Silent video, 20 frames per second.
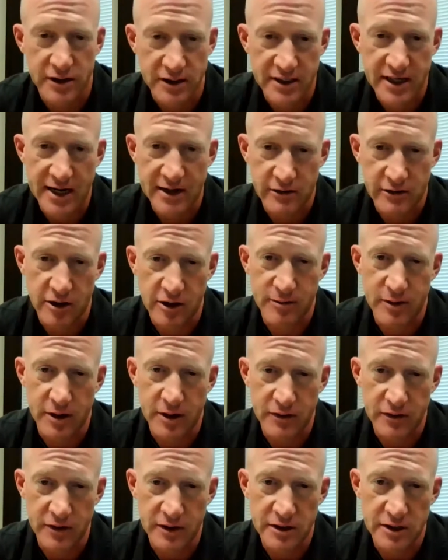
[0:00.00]
exactly
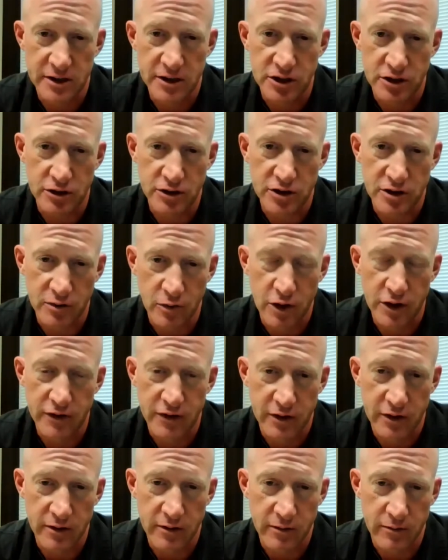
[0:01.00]
about these issues. And one of
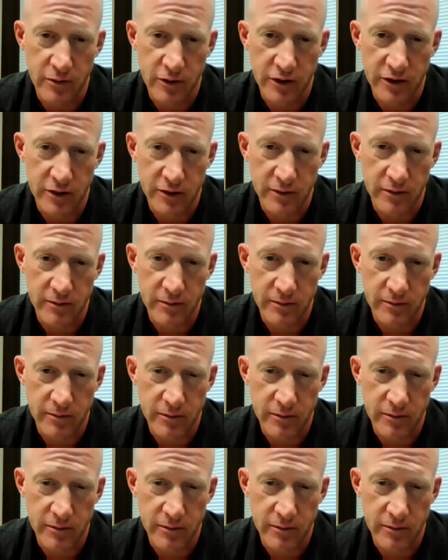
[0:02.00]
the